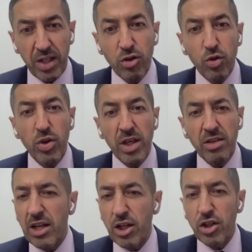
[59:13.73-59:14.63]
And I do
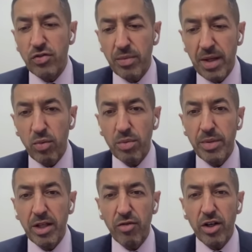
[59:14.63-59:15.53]
think 10 years from now
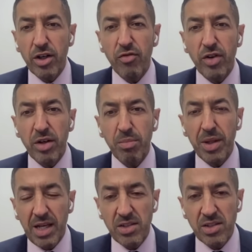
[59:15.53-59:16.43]
we'll be in a very different
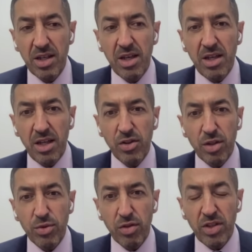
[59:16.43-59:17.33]
place in
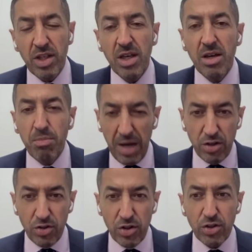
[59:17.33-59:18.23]
terms of the
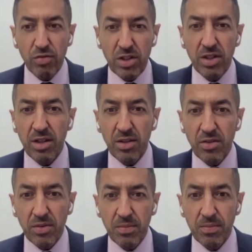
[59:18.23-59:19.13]
penetrance of these
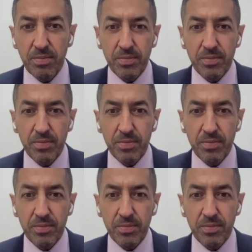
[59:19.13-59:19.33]
ideas.